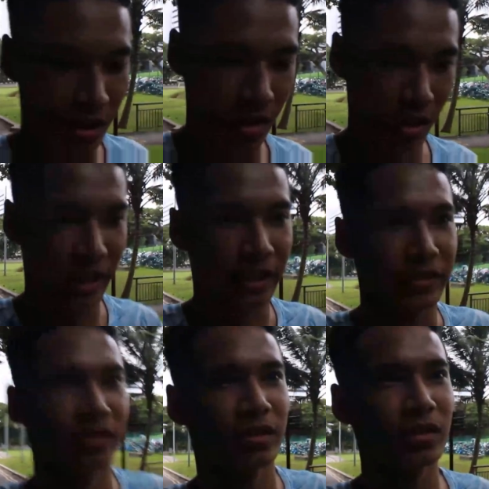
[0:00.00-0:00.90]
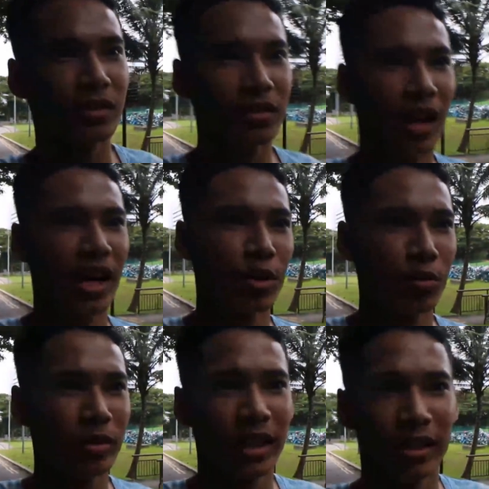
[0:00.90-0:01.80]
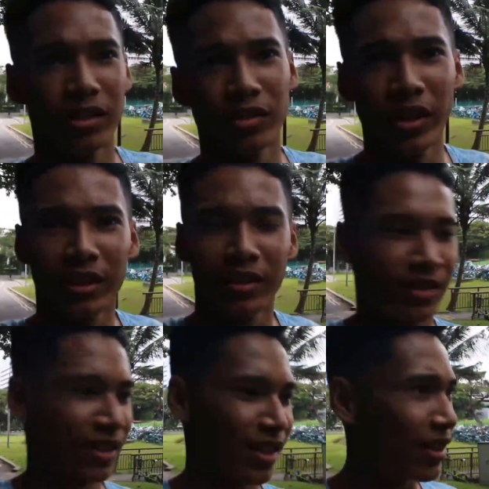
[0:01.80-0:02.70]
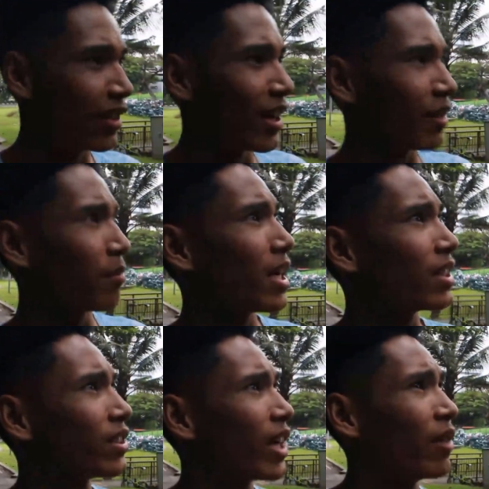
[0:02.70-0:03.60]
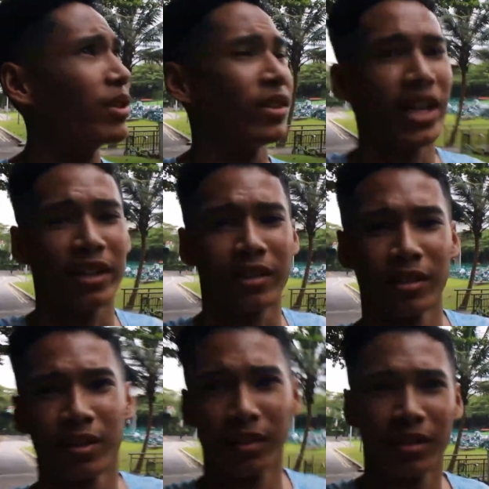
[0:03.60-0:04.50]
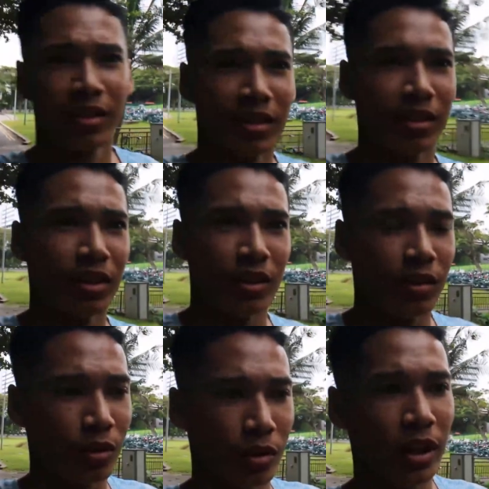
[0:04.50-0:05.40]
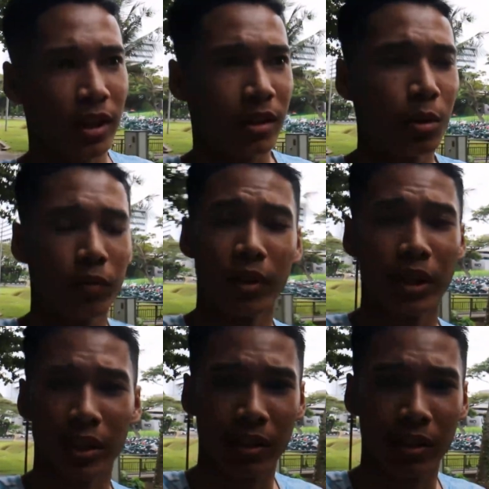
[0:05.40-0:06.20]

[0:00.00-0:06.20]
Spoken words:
And I hope it doesn't rain that much, heavy rain. So yeah, hopefully.